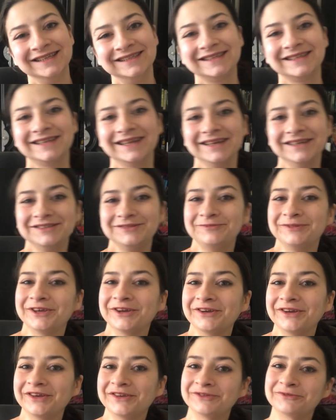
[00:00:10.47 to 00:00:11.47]
Today's
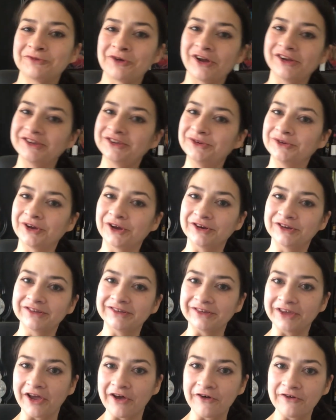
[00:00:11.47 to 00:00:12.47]
beer is brought to you
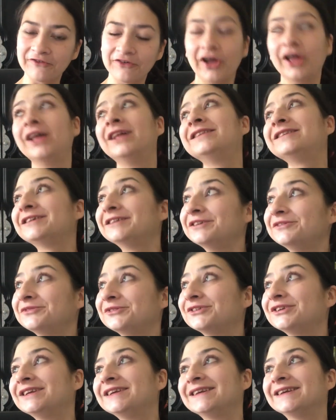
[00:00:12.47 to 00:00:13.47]
courtesy of
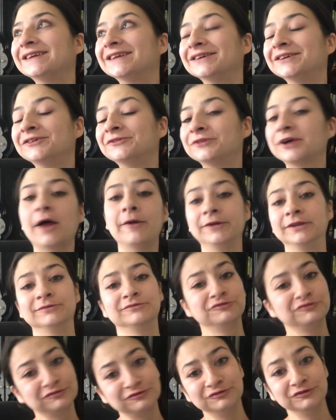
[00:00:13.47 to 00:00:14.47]
Delivery! I mean,
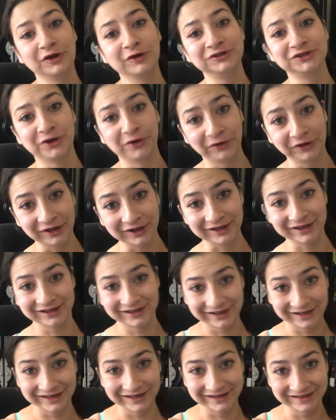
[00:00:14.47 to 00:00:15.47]
no joke,
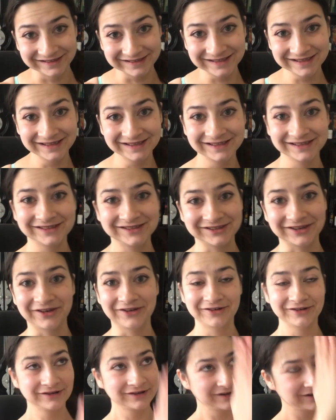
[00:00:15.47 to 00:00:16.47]
it is. So,
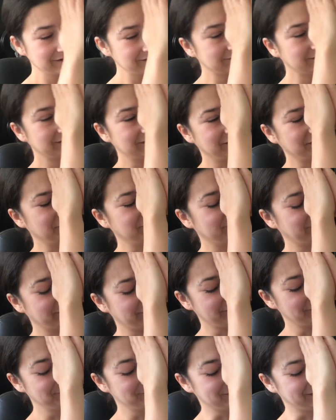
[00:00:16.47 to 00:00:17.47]
thank you
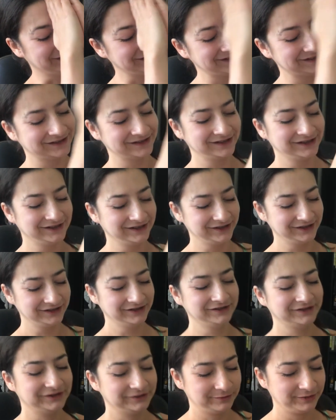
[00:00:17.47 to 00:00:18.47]
very much
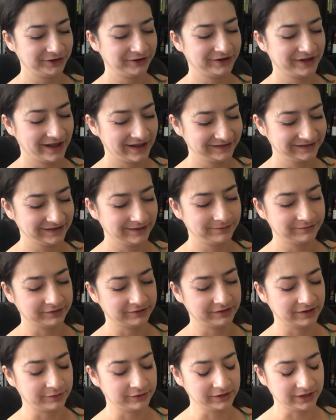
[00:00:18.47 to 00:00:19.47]
to the beer gods up there
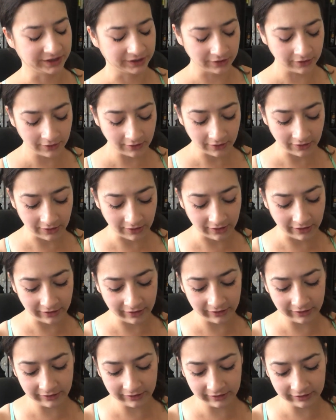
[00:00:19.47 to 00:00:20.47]
that were like,
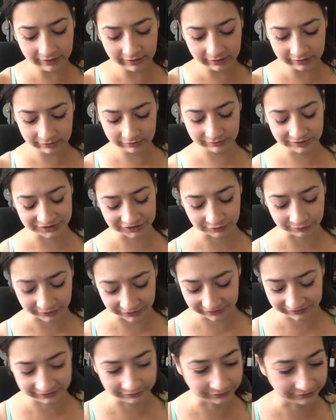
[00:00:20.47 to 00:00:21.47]
oh, we shall
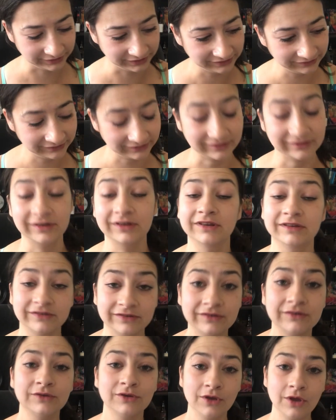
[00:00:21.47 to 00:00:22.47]
praise you with this, because that is
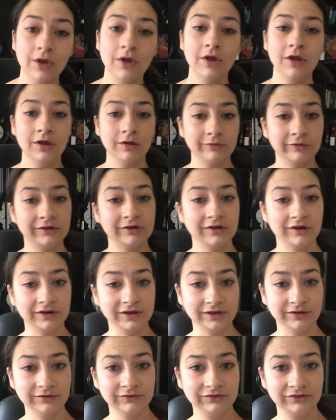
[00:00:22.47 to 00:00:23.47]
pretty darn
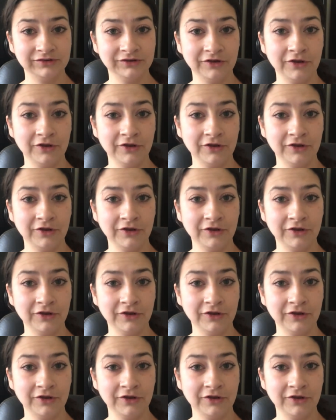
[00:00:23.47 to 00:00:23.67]
huge.